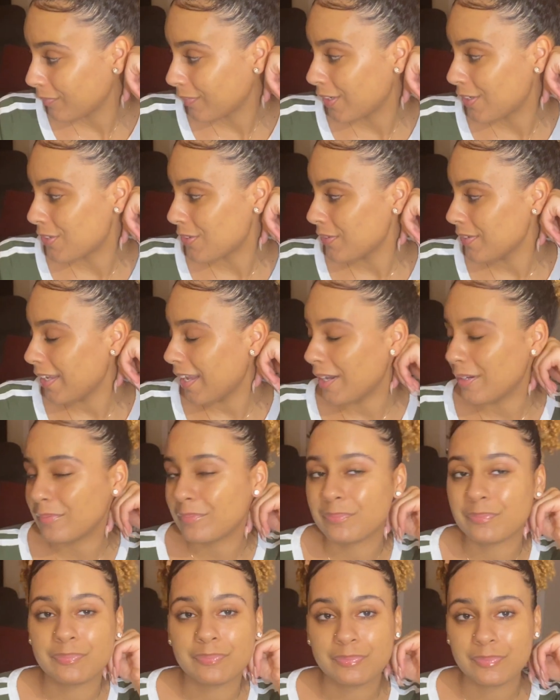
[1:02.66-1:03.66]
So yeah.
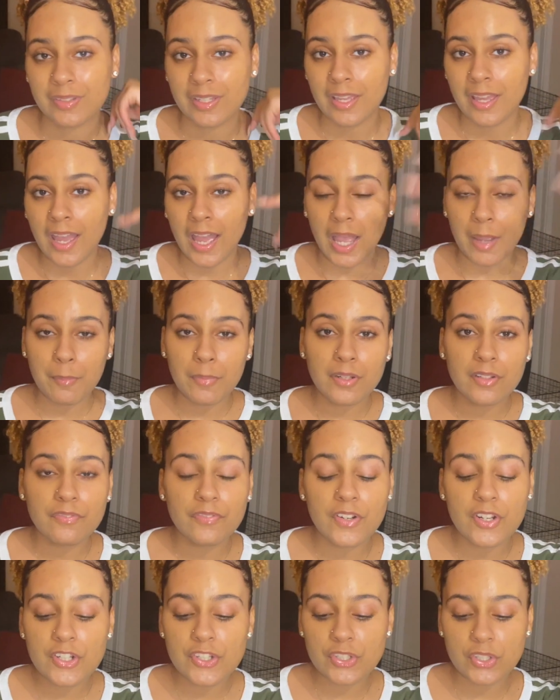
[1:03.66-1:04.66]
I'm gonna
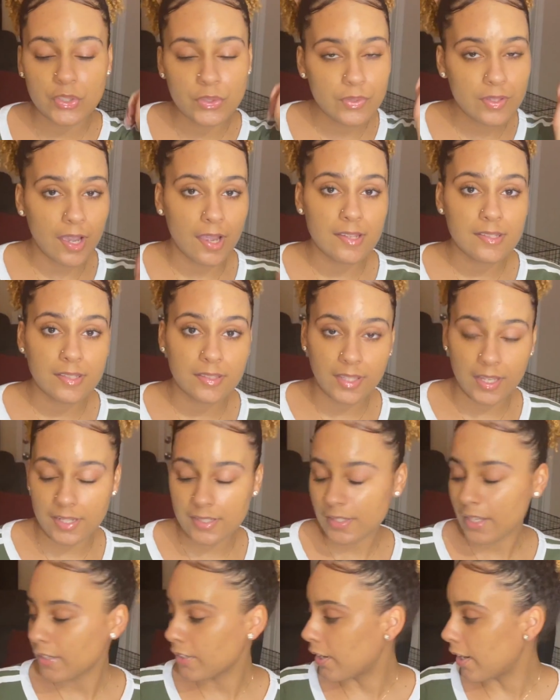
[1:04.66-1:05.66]
first show you guys the things
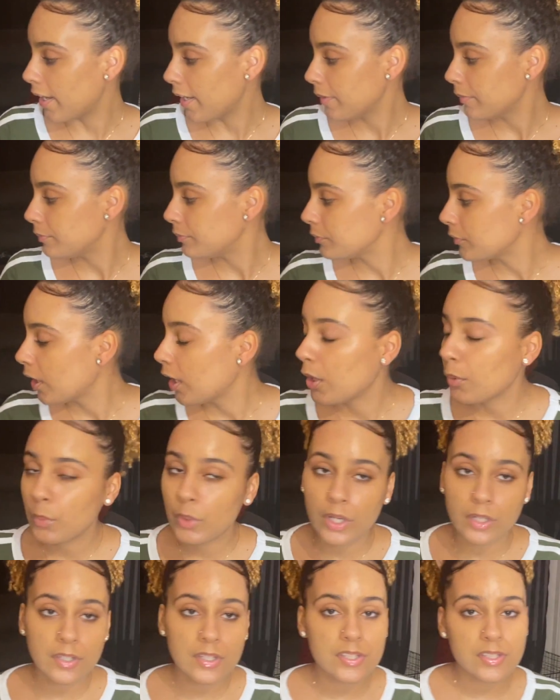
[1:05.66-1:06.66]
I got. We're
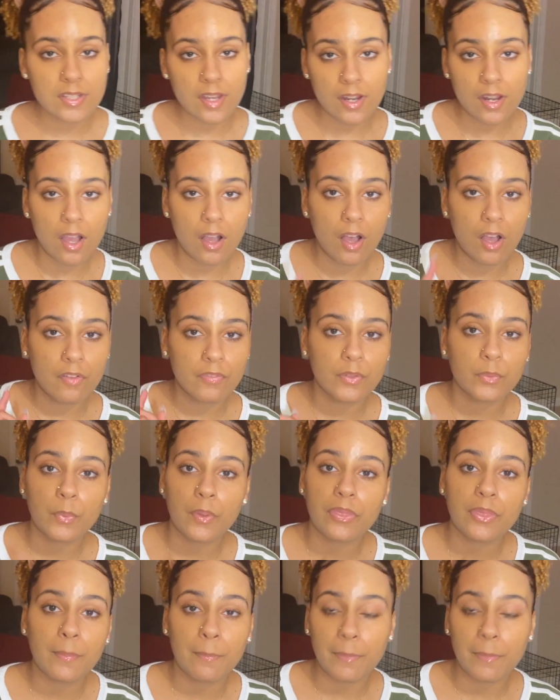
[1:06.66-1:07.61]
gonna start off with the